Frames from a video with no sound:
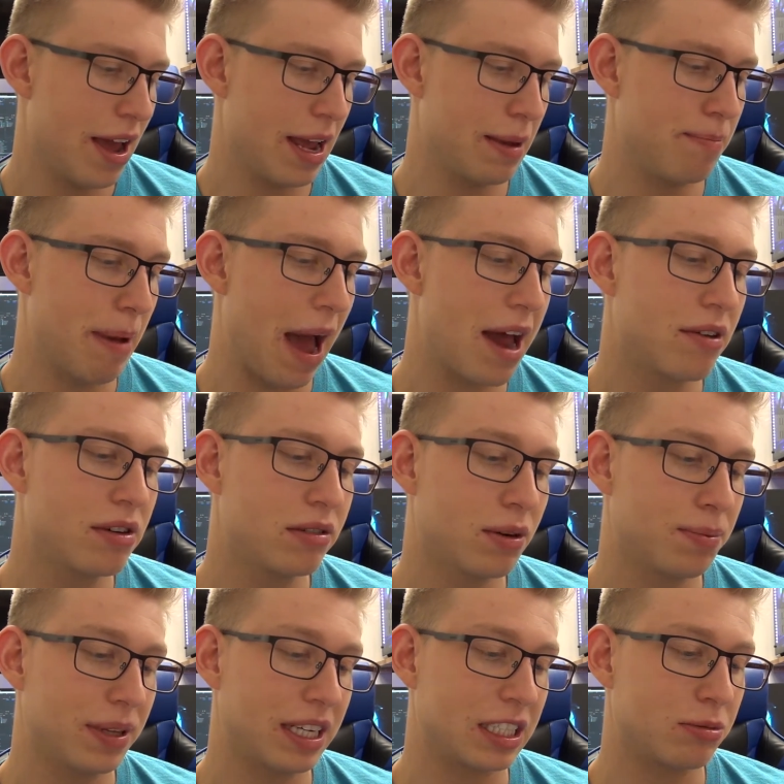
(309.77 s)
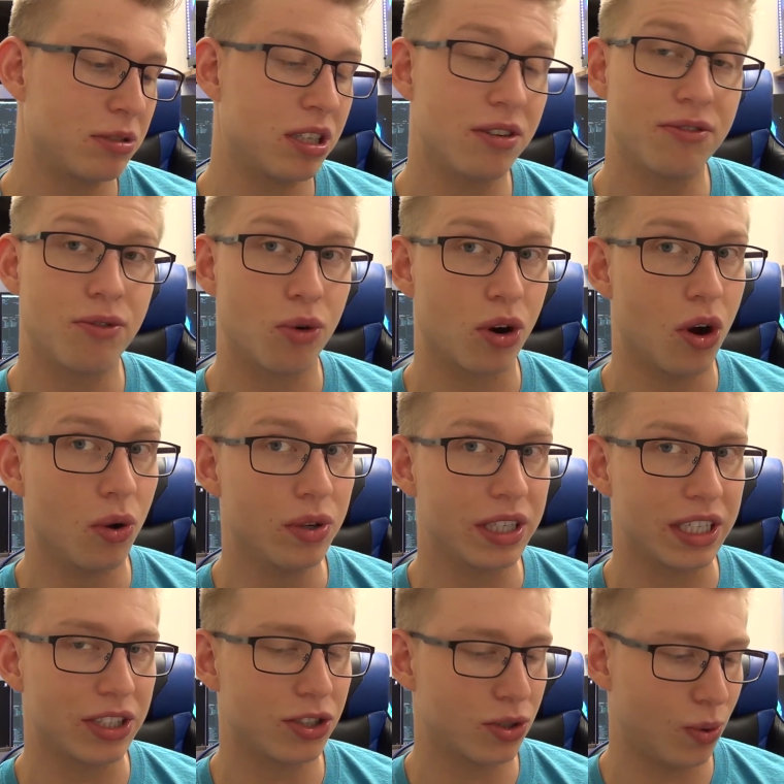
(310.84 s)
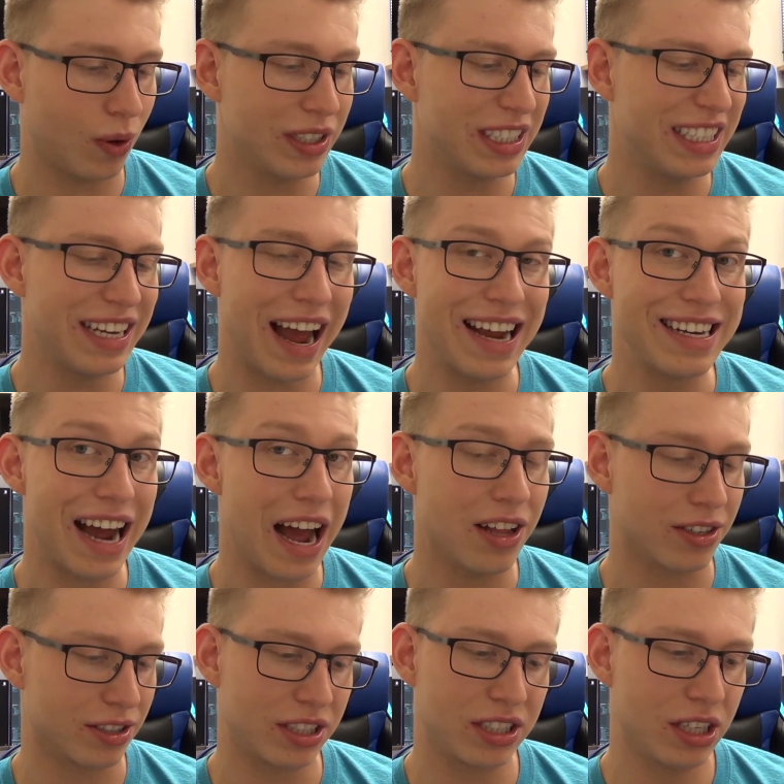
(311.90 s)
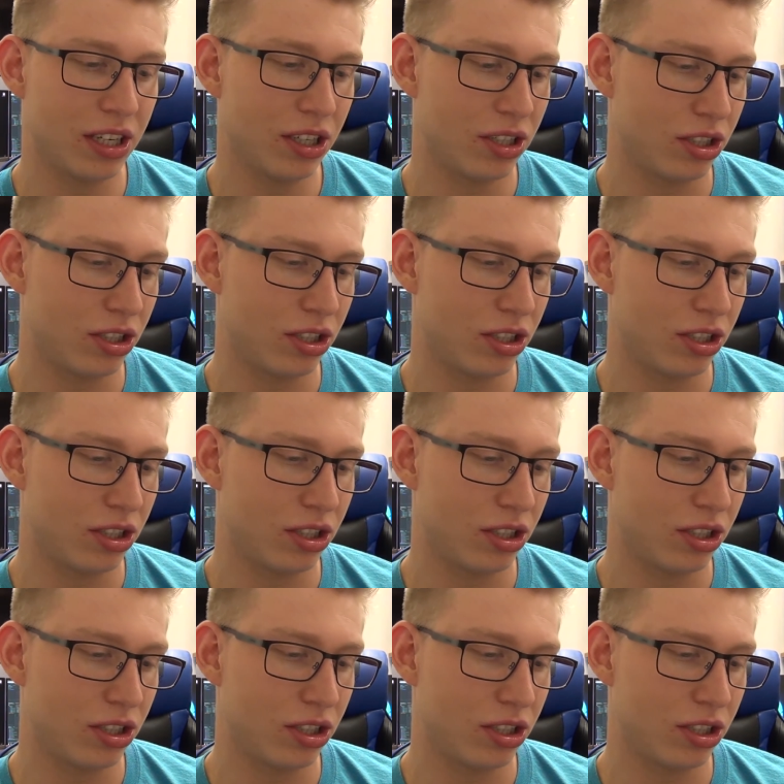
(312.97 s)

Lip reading: a battery replacement for only $29